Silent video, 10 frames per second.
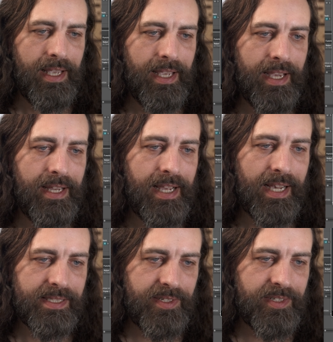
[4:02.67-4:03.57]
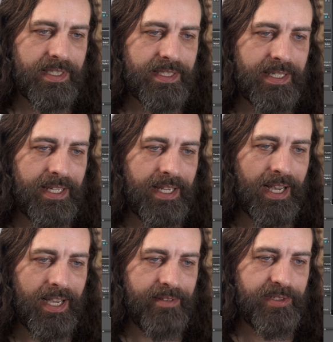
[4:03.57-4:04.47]
And as you can see,
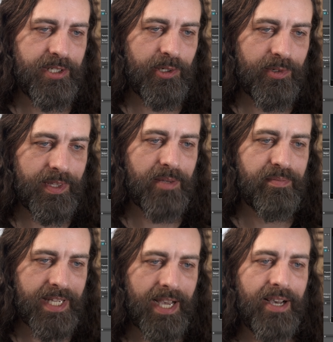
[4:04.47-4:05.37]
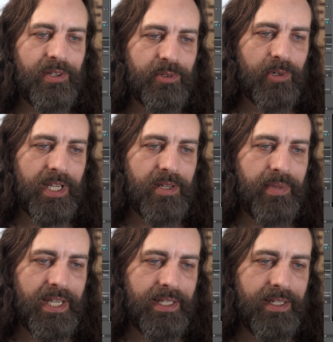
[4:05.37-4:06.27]
I've tuned them down quite a
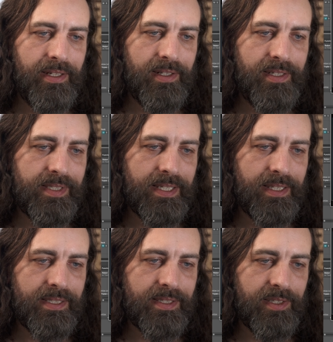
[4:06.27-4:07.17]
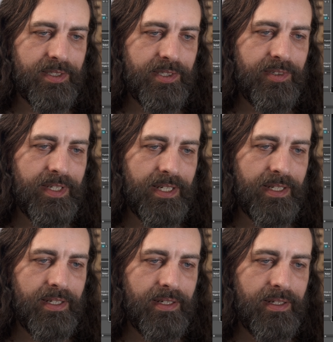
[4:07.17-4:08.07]
bit here using this little tuning